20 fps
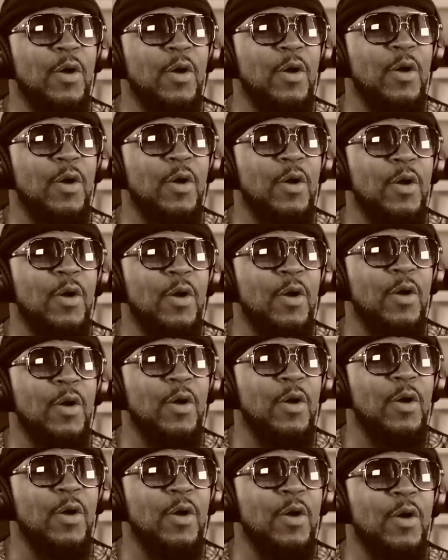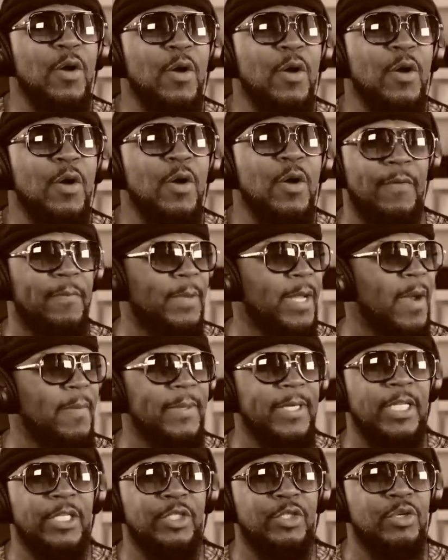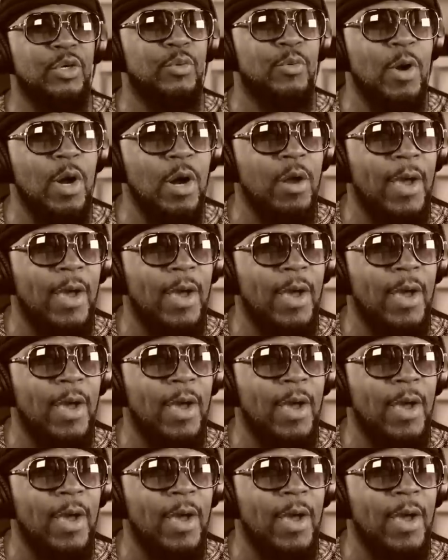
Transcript: You were born, you recovered from coming into a world